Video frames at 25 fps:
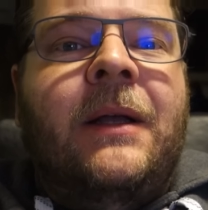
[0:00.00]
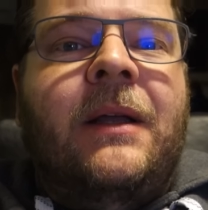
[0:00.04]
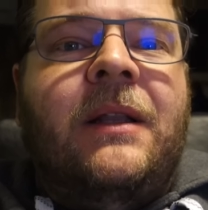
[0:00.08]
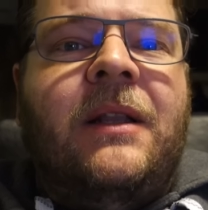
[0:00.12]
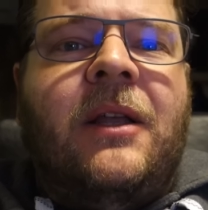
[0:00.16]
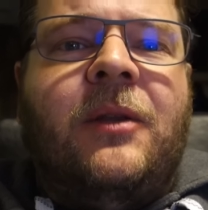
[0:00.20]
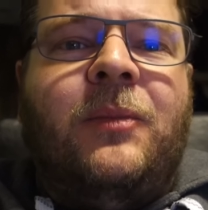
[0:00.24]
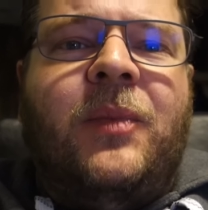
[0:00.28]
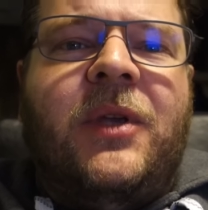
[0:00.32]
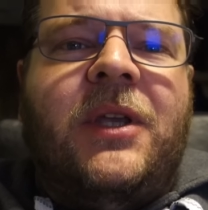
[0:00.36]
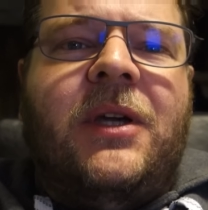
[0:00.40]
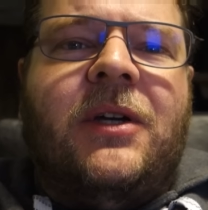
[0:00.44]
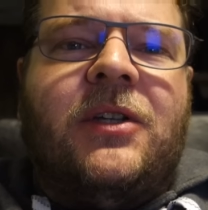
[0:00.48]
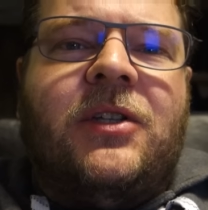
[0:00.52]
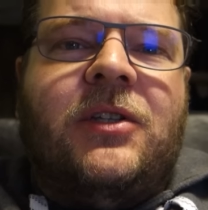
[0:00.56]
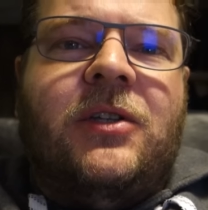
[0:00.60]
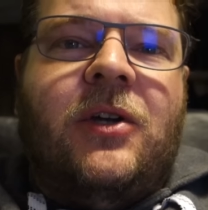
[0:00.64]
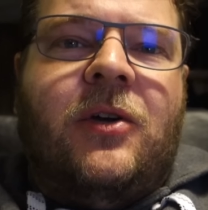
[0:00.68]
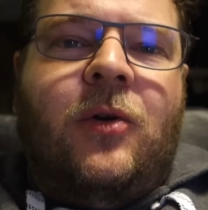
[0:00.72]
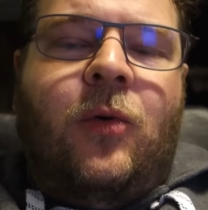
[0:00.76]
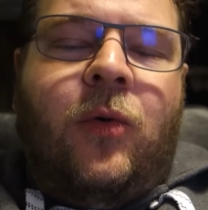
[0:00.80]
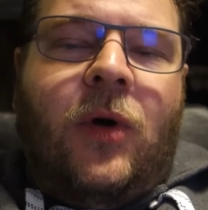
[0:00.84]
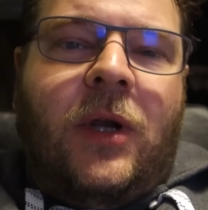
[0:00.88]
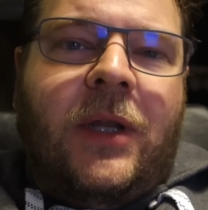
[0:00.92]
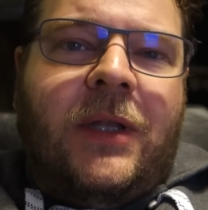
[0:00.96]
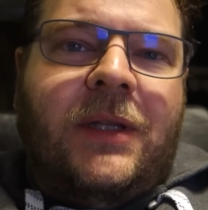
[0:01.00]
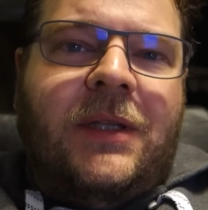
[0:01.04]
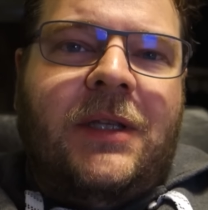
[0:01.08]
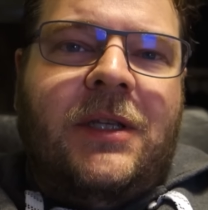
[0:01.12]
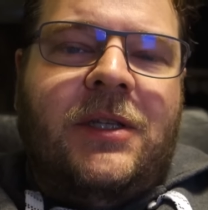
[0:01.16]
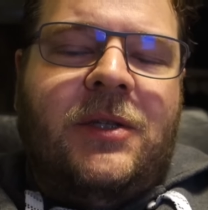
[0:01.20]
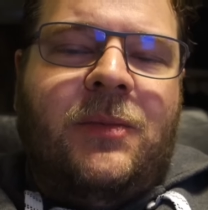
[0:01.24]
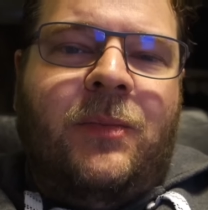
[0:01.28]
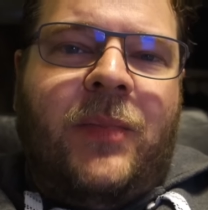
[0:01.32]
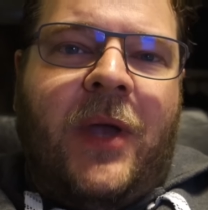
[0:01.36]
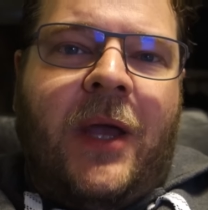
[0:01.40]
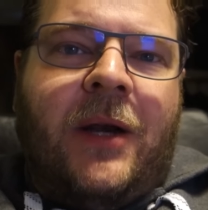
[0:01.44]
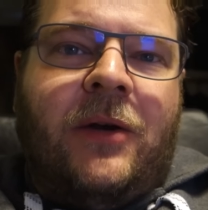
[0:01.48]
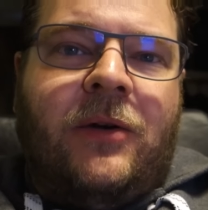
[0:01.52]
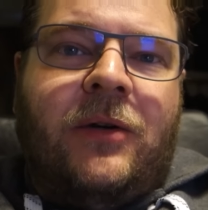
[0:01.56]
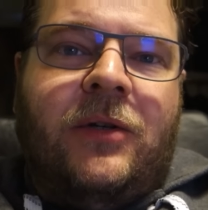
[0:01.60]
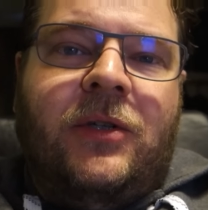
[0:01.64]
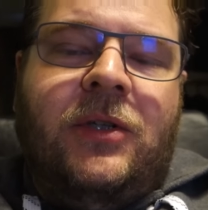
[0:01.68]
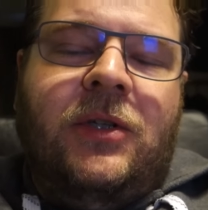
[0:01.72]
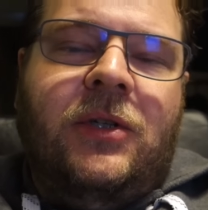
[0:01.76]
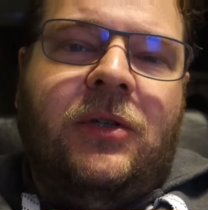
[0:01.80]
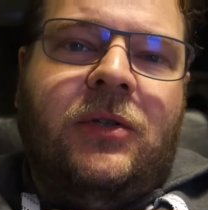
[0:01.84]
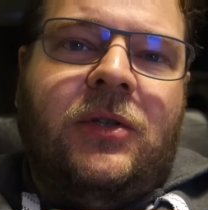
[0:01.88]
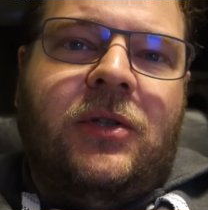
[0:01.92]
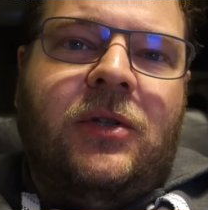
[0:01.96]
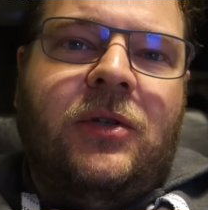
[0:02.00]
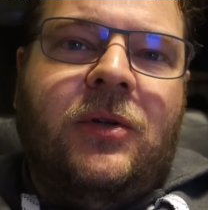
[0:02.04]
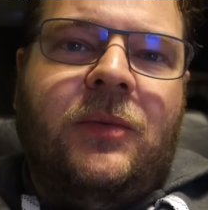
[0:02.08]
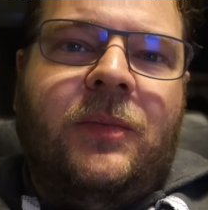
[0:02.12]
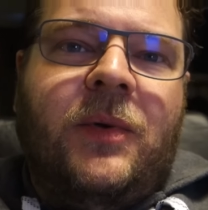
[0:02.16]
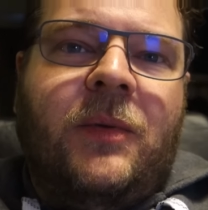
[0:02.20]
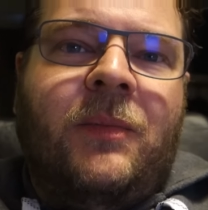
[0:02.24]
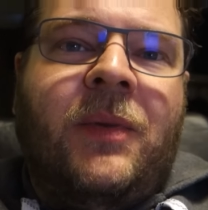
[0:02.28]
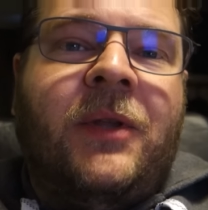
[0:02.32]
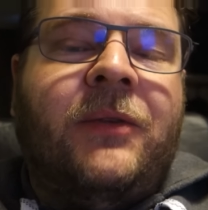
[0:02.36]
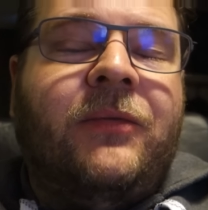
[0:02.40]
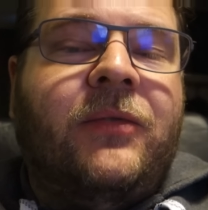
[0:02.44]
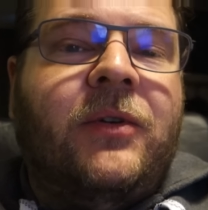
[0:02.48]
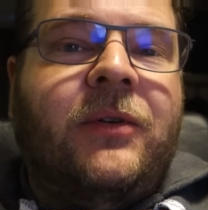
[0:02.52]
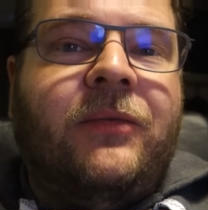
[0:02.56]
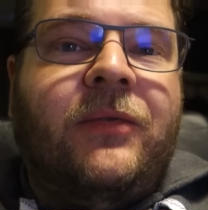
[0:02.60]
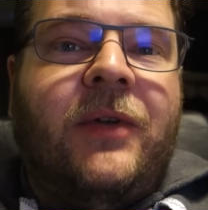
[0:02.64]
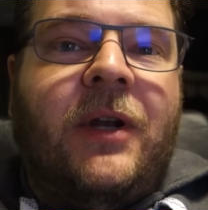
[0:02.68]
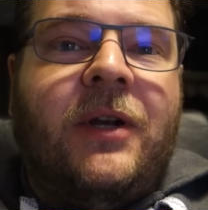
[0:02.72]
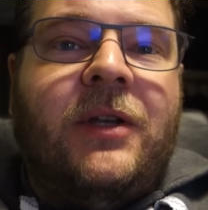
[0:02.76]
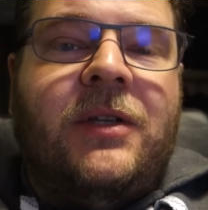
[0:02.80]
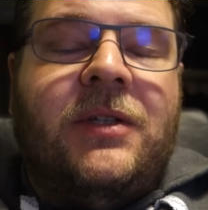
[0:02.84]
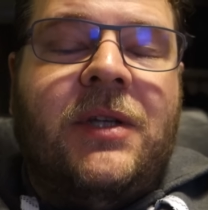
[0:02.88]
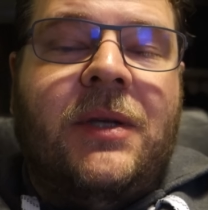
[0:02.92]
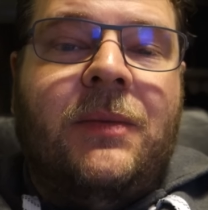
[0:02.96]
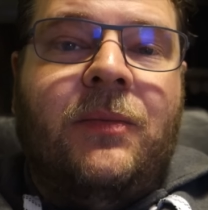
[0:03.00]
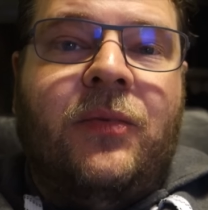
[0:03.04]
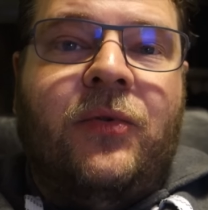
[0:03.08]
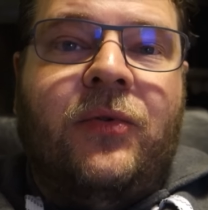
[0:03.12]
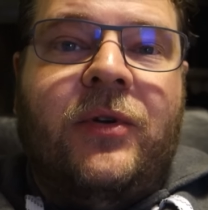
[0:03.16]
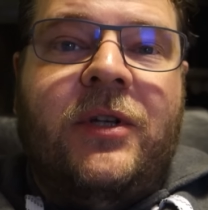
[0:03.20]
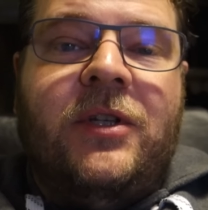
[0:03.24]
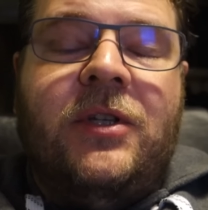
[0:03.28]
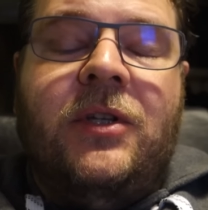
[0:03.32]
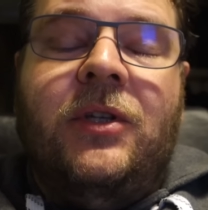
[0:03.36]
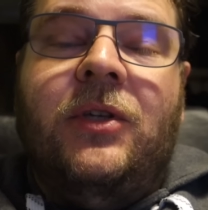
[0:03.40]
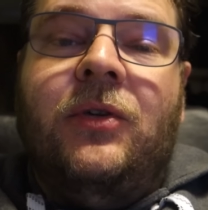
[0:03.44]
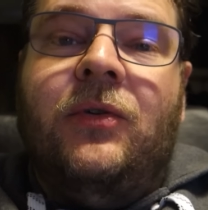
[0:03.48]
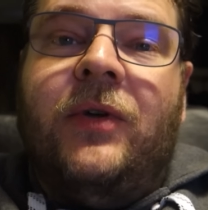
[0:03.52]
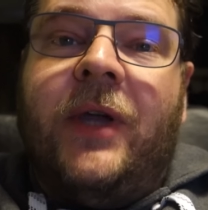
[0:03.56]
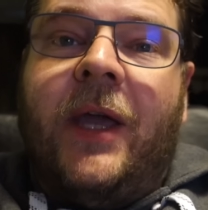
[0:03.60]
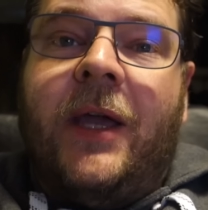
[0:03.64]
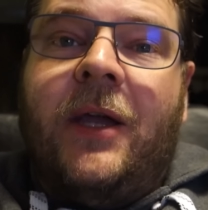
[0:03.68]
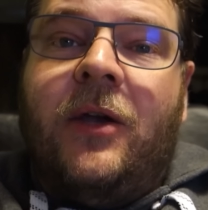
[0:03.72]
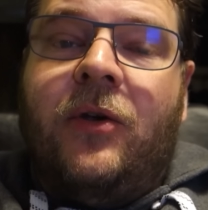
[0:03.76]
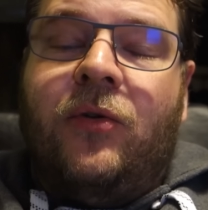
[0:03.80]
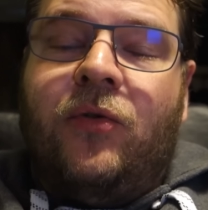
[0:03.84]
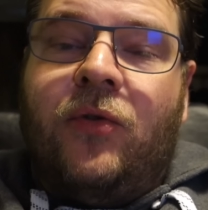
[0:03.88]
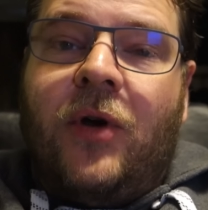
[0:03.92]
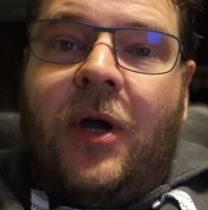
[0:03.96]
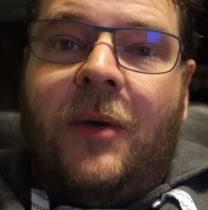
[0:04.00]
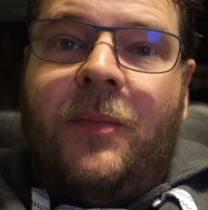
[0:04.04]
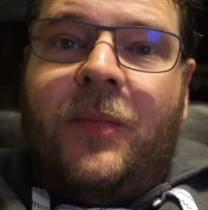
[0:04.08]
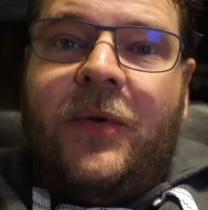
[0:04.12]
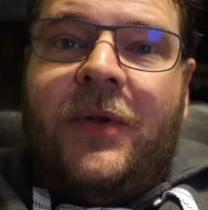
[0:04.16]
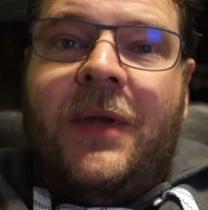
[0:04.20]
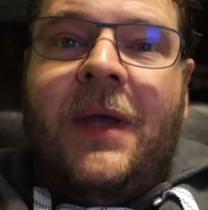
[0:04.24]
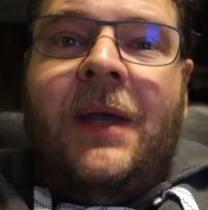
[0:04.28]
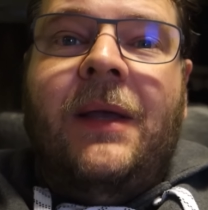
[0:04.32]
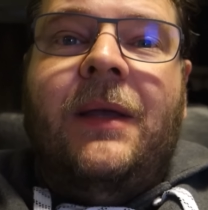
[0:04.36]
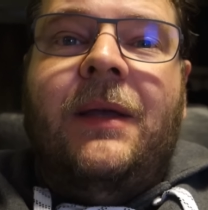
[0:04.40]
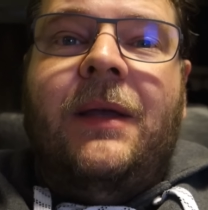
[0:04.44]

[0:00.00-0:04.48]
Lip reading: Not because the quality is better on YouTube, but for the very simple reason you can crop.